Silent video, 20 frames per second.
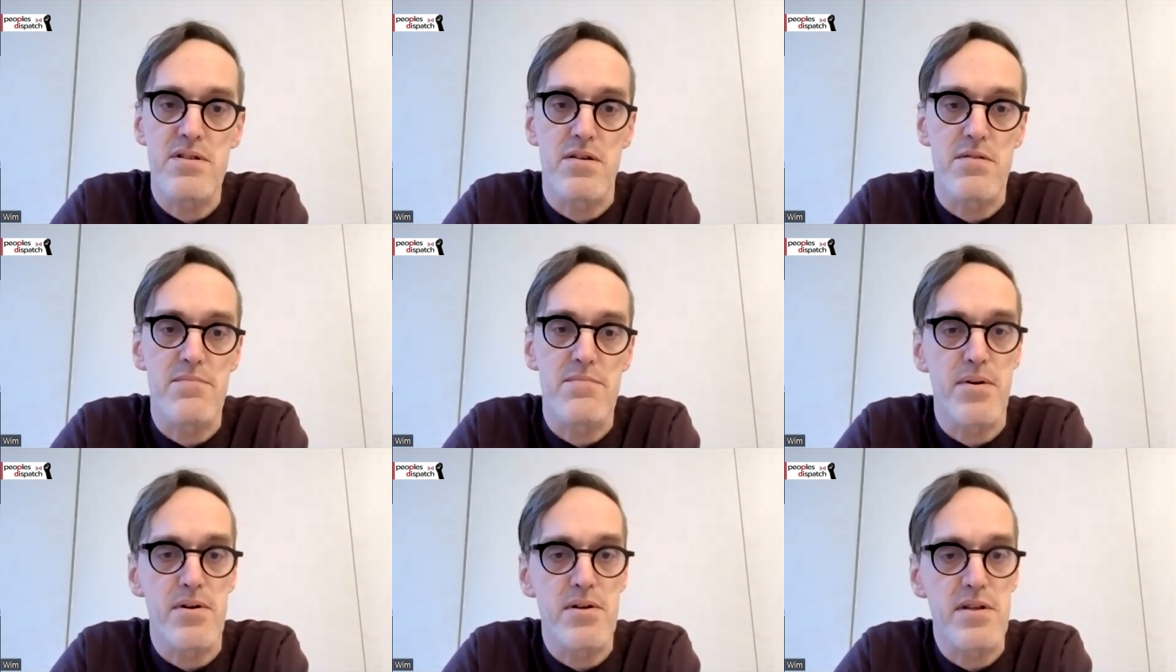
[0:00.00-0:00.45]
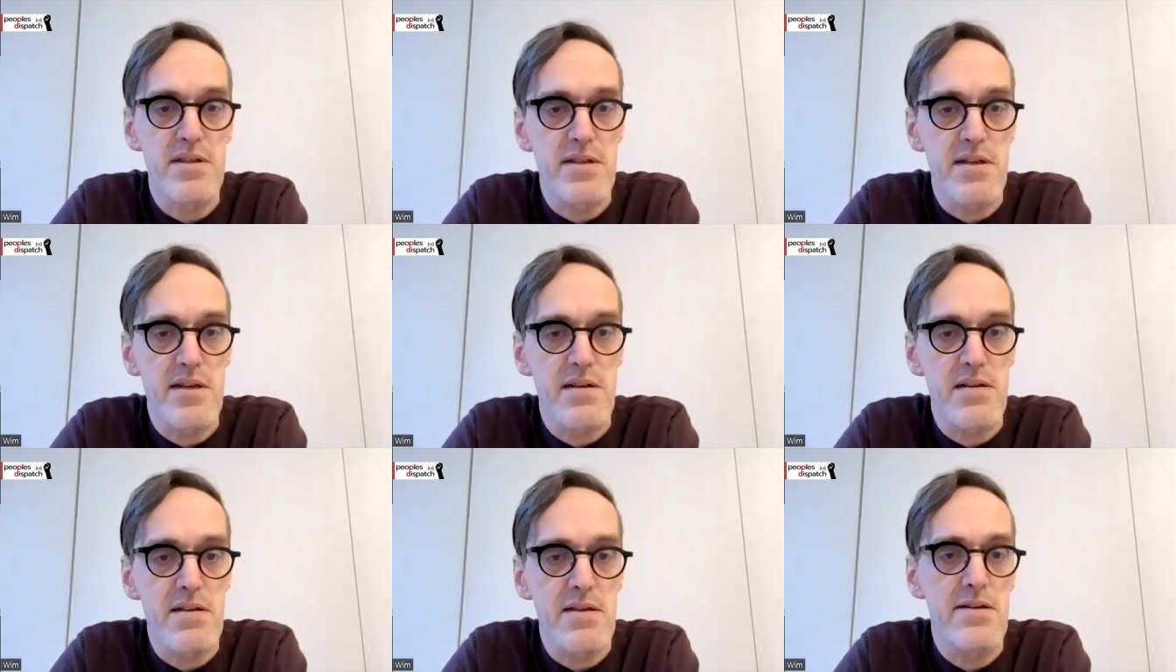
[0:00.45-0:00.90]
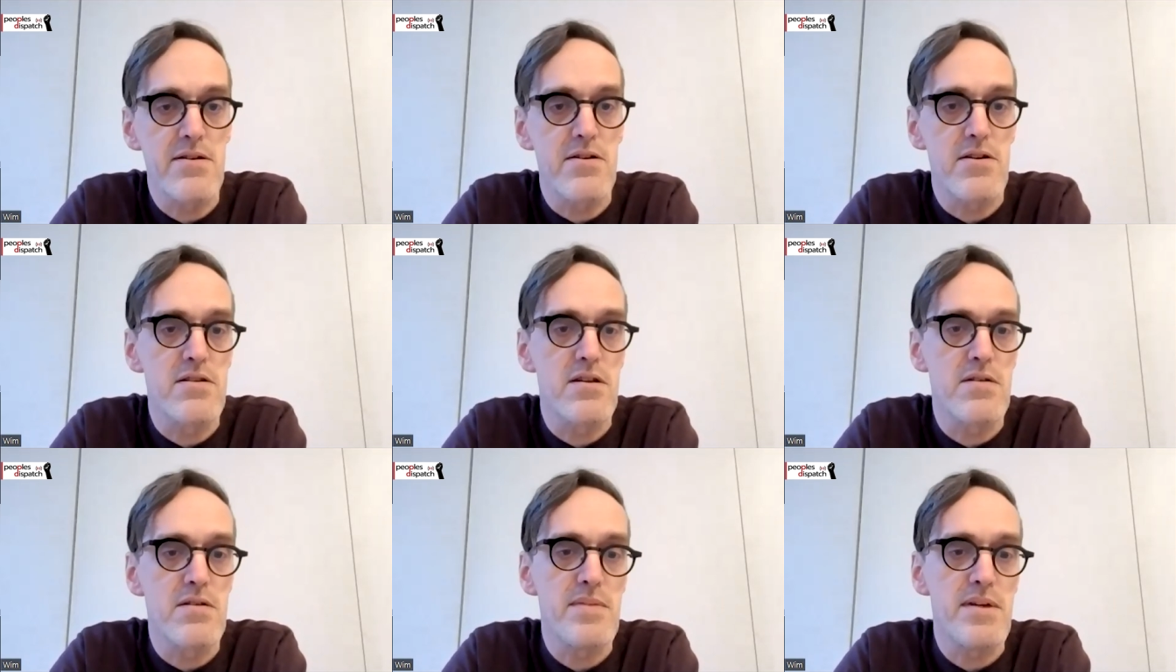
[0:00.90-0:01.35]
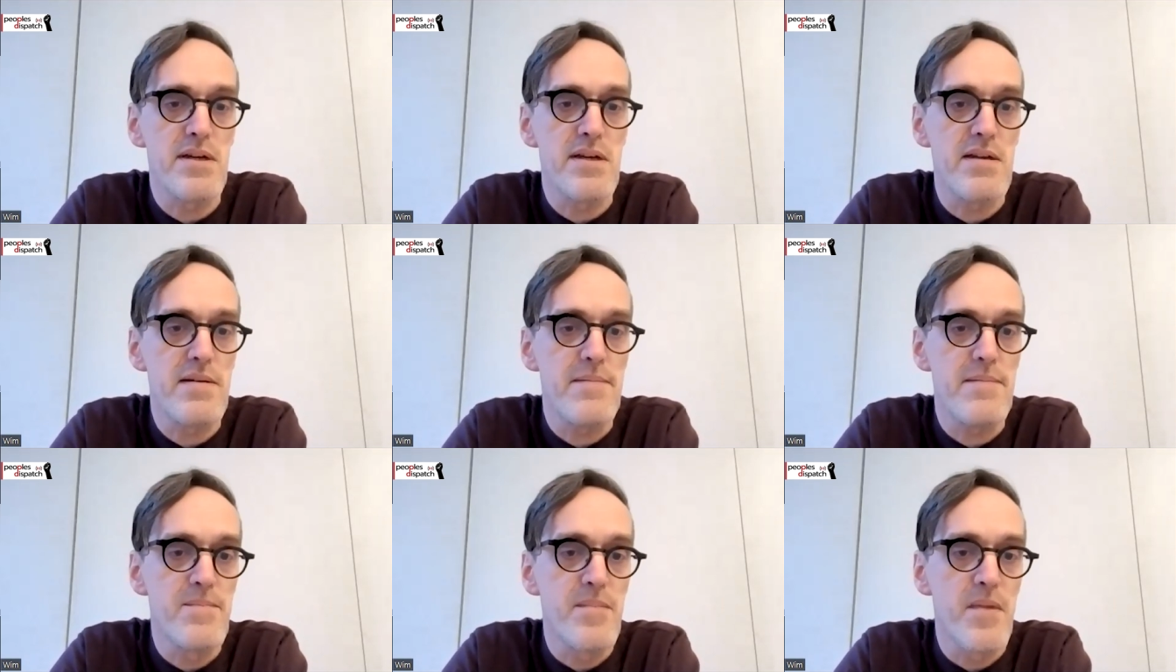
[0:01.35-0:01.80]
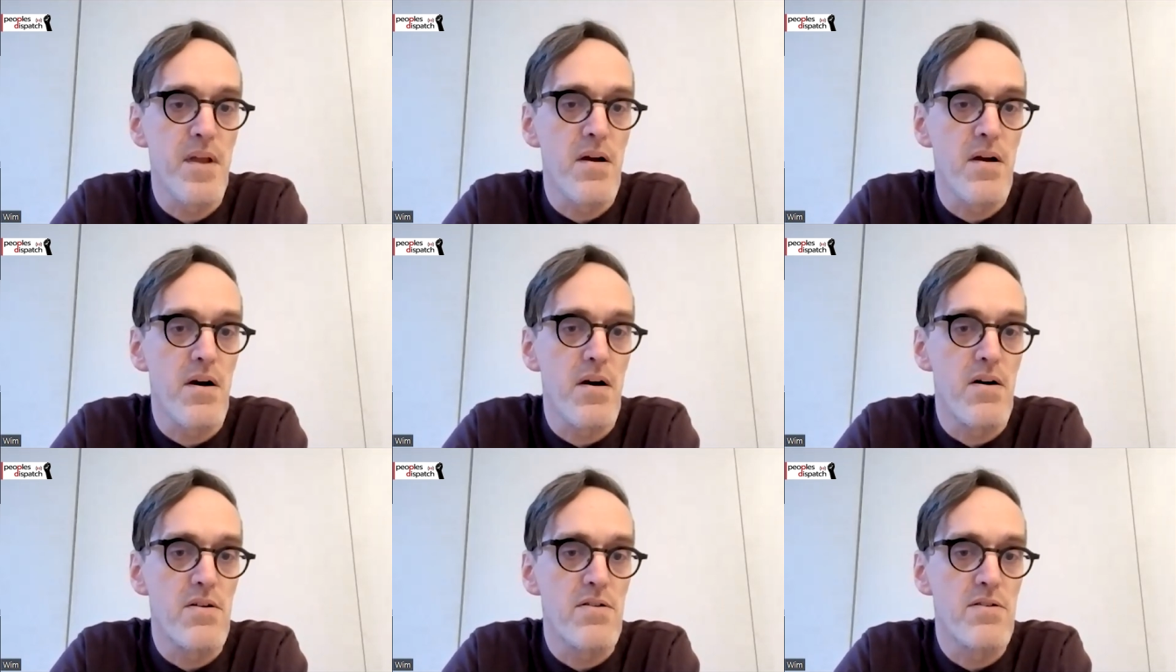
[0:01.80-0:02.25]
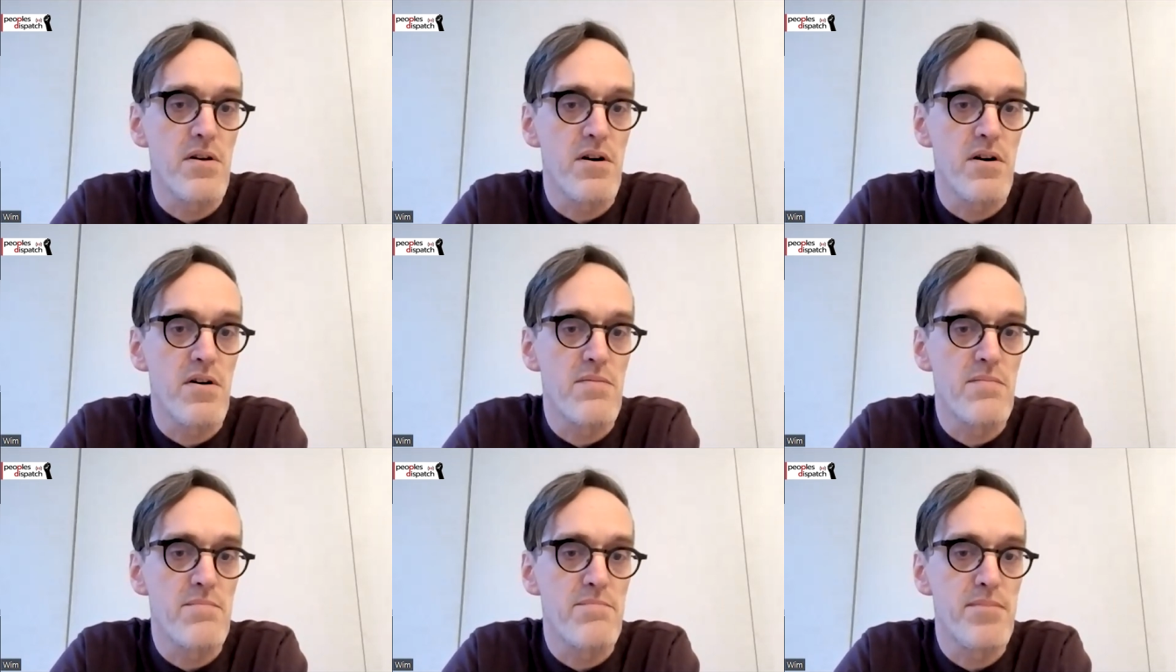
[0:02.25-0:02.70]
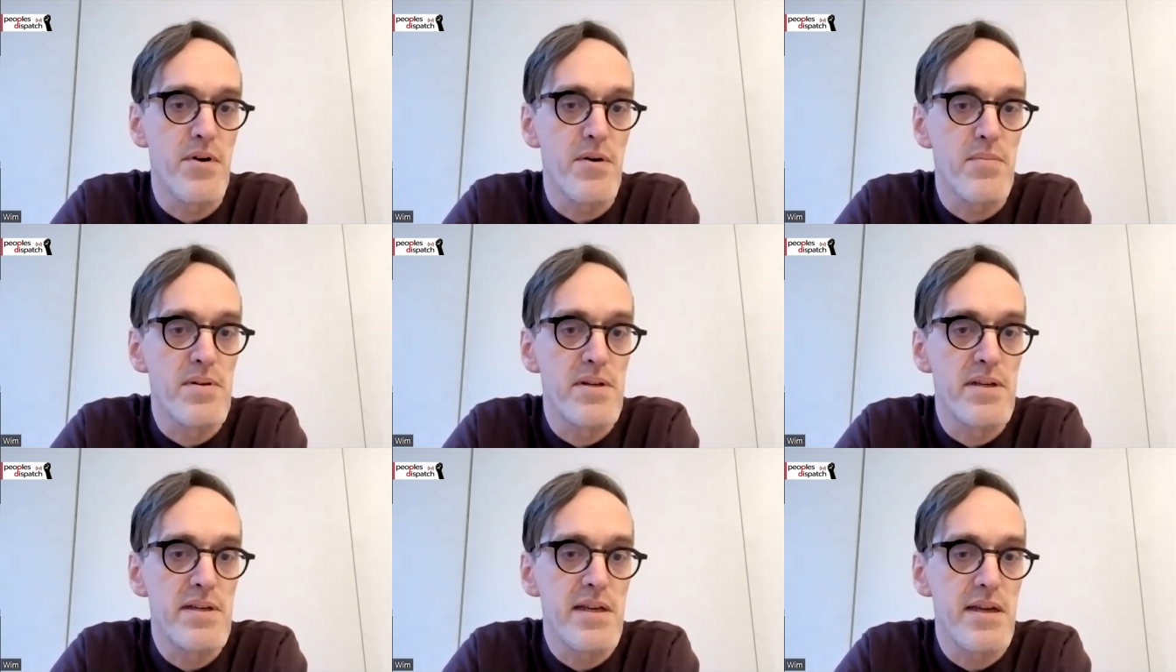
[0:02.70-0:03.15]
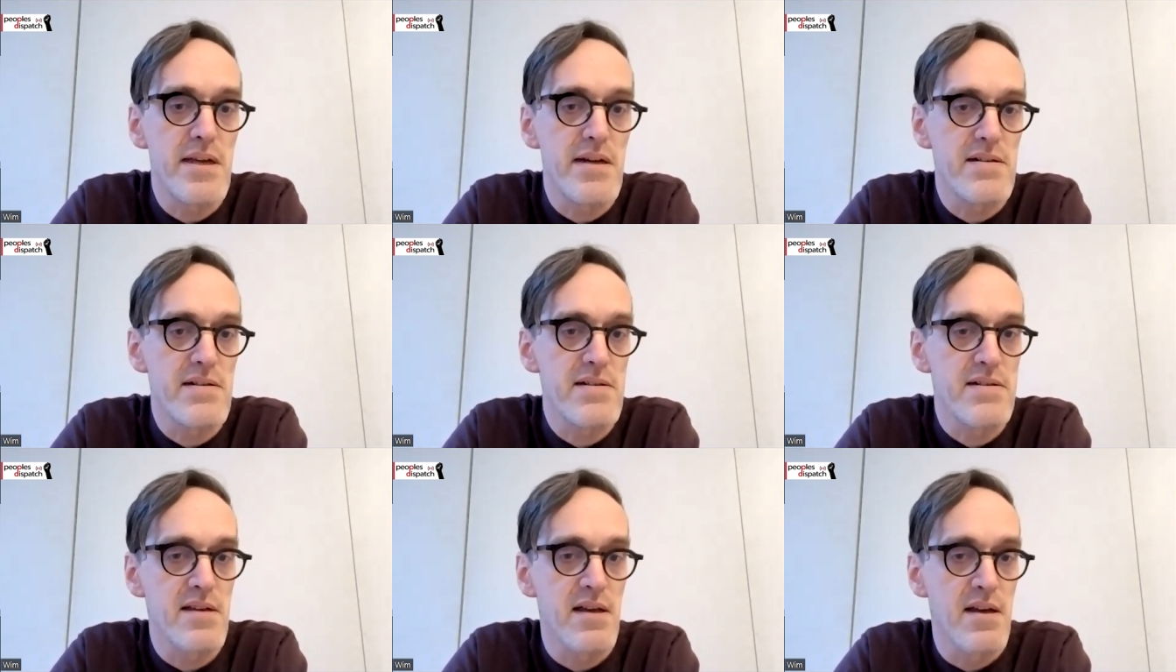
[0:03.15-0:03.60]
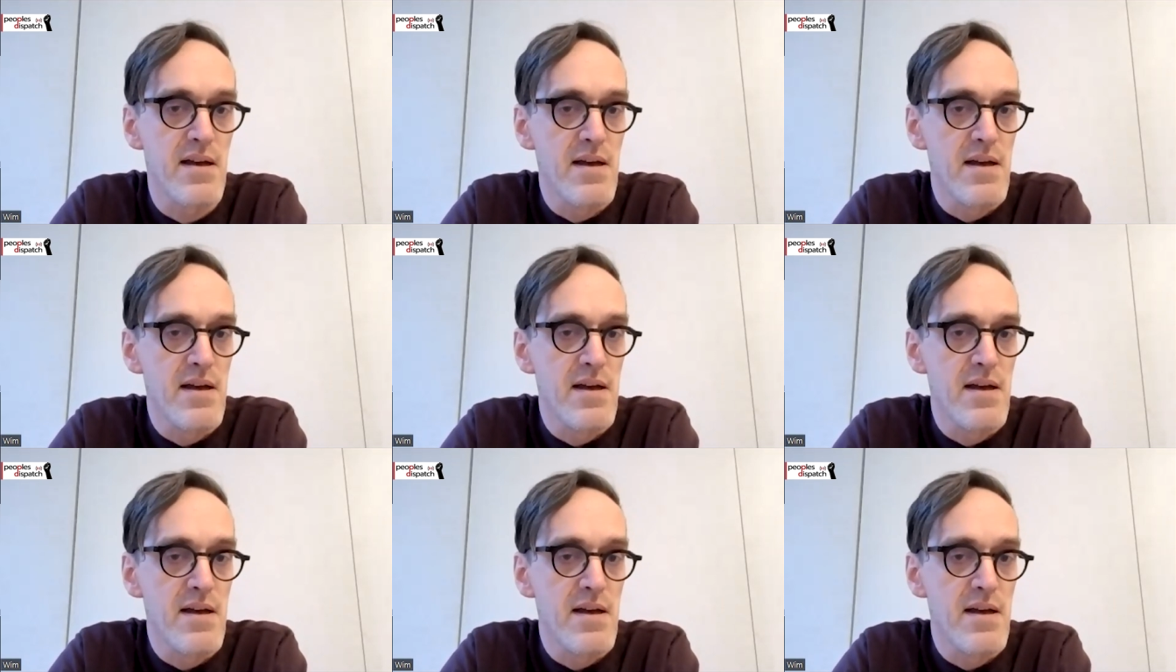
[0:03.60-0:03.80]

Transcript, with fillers: on political economy, on, on public health.